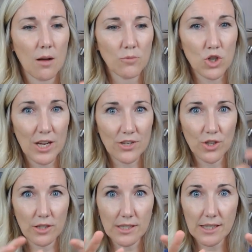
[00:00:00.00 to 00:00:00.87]

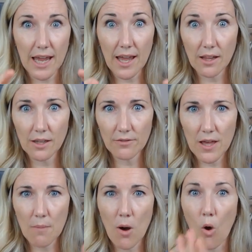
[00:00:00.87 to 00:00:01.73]
changing the scale of
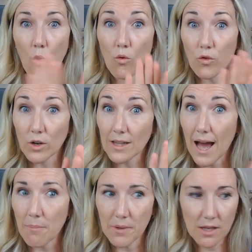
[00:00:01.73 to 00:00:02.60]
them,
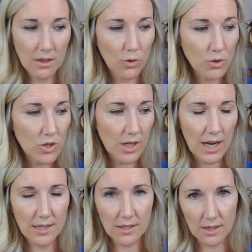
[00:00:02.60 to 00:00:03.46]
overlapping. Those are the
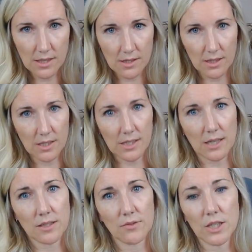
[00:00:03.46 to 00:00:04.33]
kinds of things that this
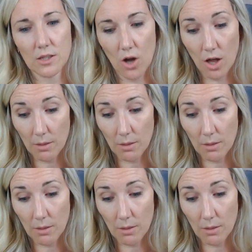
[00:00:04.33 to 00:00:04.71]
activity is all